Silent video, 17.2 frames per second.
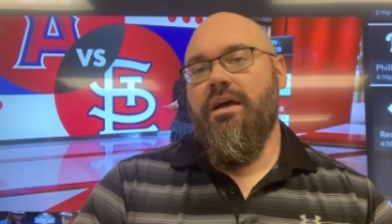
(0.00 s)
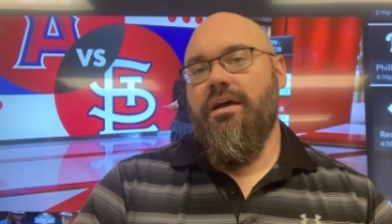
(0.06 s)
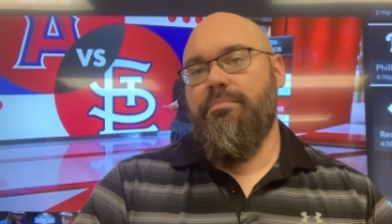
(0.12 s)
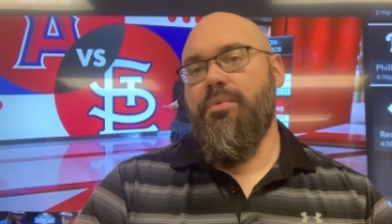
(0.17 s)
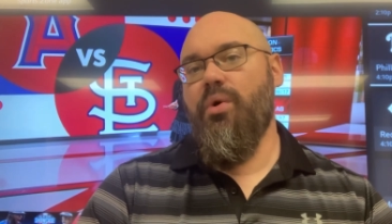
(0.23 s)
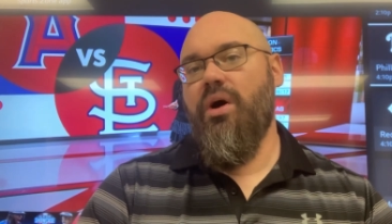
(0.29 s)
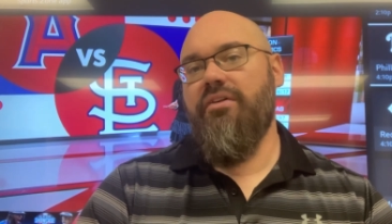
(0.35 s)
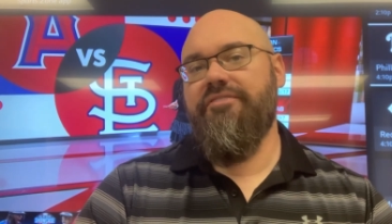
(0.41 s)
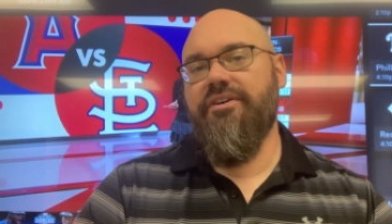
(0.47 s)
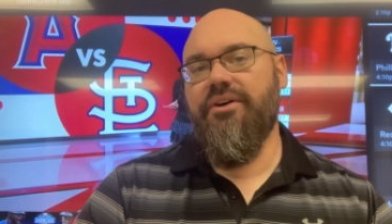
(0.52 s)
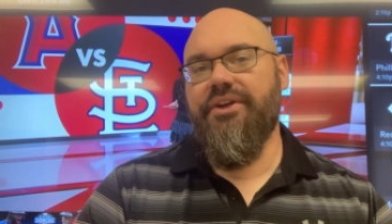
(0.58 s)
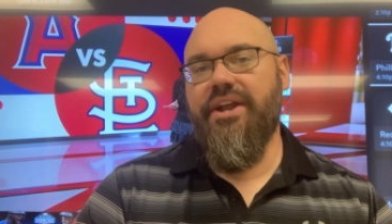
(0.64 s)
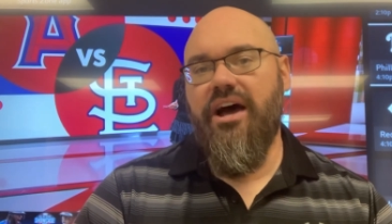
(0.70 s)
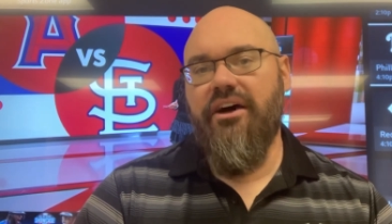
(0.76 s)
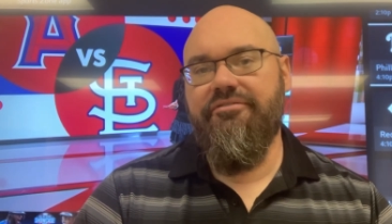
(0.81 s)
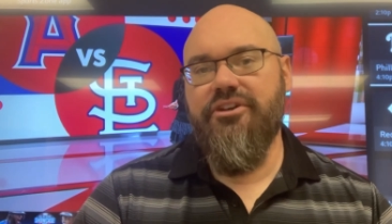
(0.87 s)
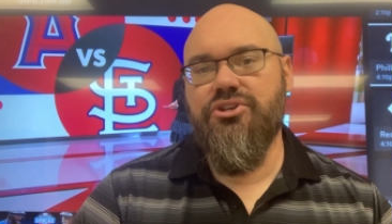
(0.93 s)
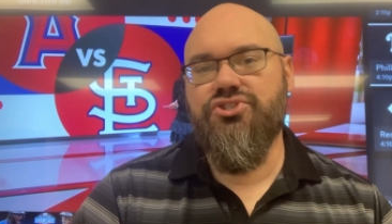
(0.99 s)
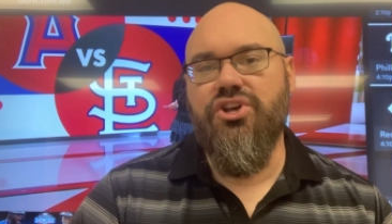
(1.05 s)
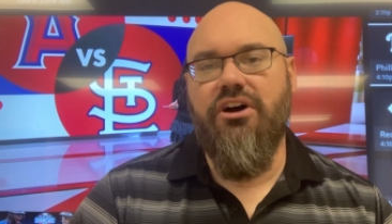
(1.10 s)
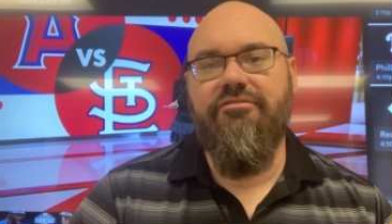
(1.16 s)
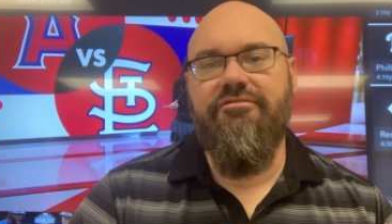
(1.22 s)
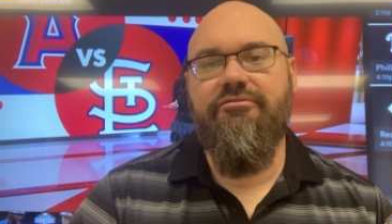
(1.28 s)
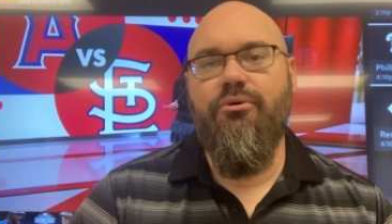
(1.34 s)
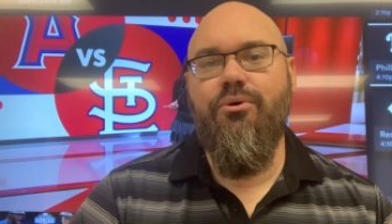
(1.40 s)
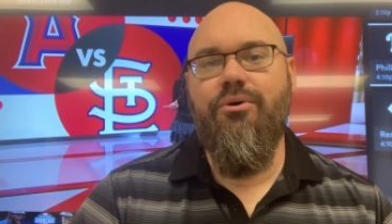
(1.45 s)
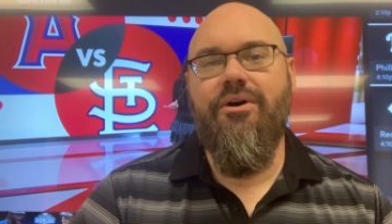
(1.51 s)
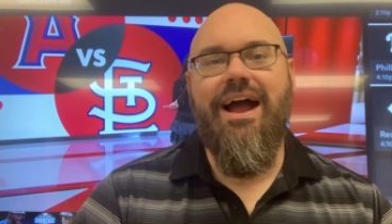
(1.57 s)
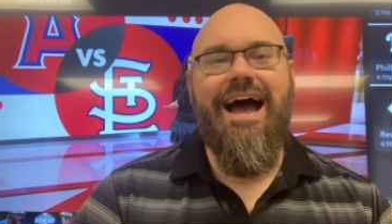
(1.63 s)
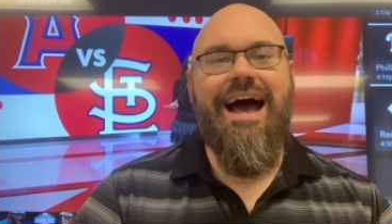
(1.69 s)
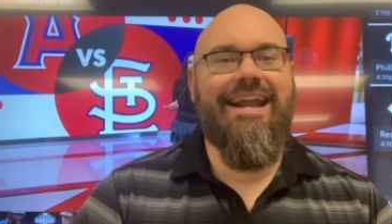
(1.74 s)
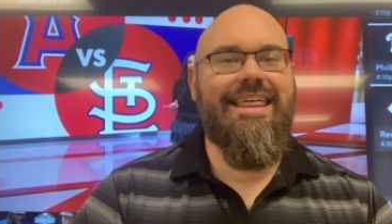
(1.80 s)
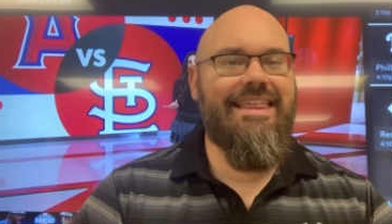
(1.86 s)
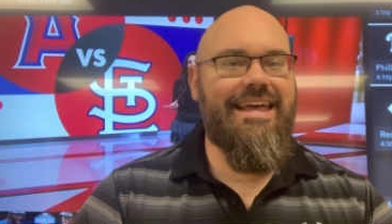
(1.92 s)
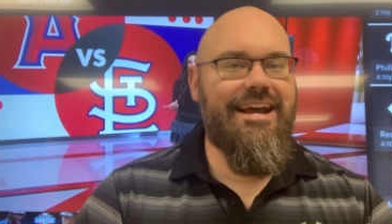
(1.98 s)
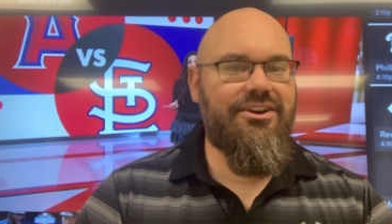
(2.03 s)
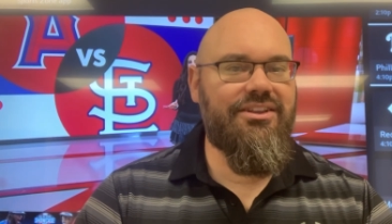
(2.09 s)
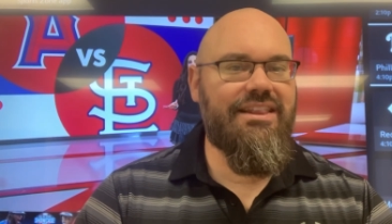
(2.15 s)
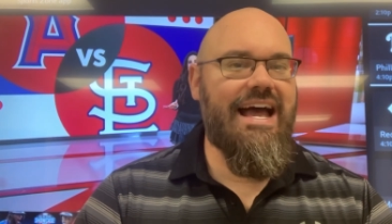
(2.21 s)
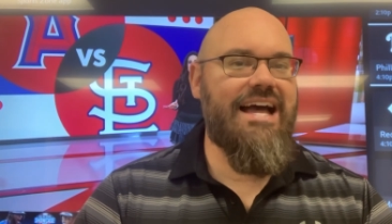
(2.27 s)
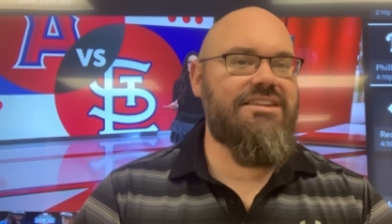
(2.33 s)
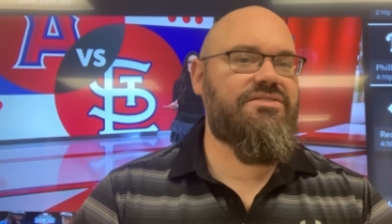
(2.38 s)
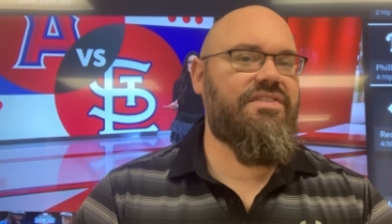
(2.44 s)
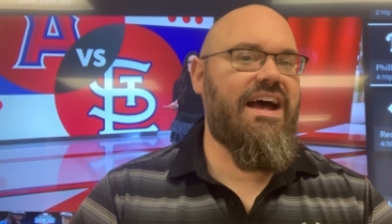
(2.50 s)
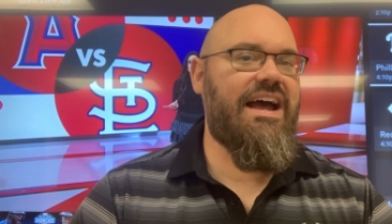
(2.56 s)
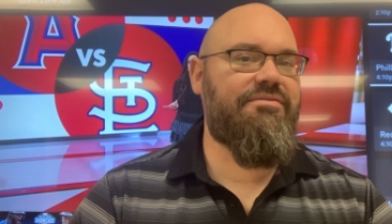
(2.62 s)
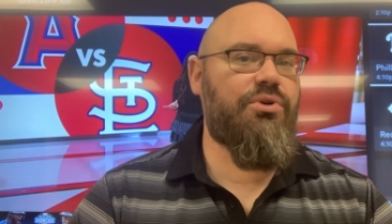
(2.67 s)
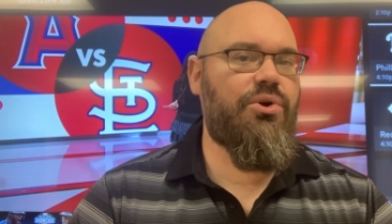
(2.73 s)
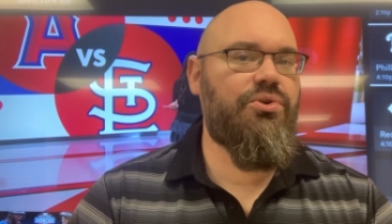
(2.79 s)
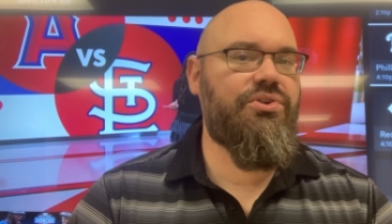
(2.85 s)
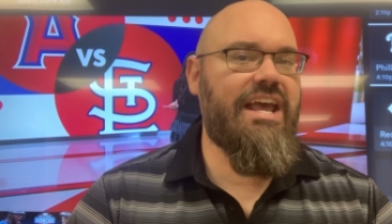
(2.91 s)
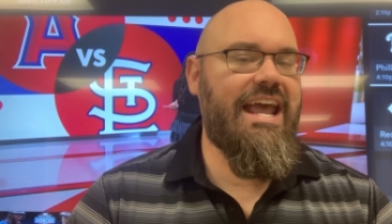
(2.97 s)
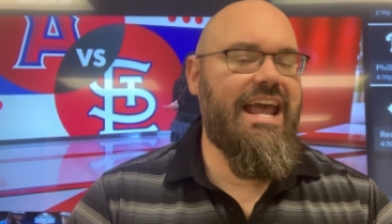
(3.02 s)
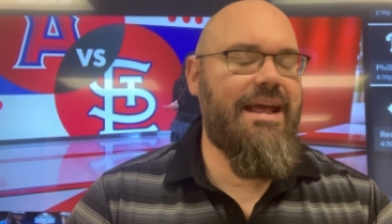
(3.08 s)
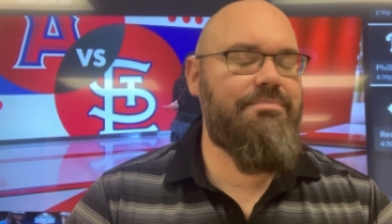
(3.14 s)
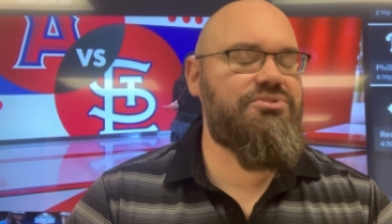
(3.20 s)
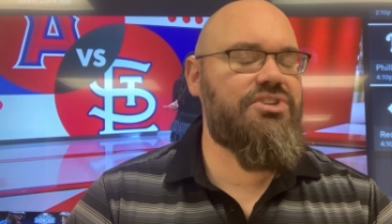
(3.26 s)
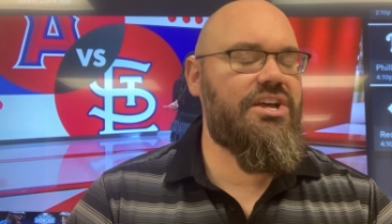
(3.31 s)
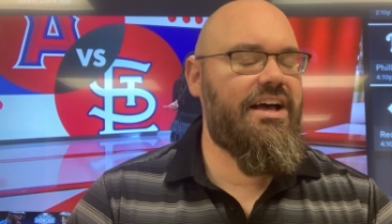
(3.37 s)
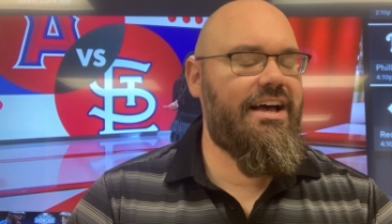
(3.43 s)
Meanwhile, Philadelphia saw four out of their last five road games